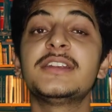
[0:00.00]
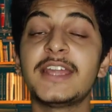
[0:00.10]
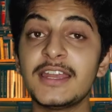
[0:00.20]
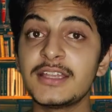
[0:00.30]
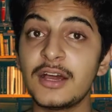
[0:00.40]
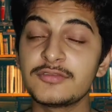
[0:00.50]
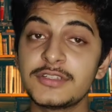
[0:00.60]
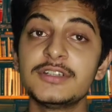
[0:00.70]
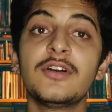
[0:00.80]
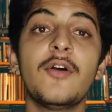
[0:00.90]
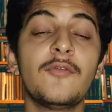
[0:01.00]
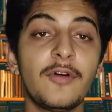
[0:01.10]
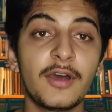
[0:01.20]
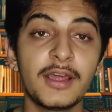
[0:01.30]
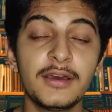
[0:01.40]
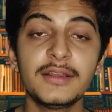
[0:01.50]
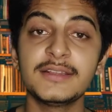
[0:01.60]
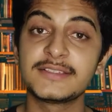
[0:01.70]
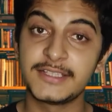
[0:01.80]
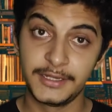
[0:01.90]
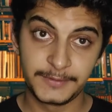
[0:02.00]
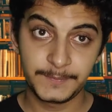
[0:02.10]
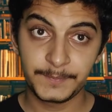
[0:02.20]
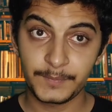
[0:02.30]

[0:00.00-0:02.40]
10,000 for her son.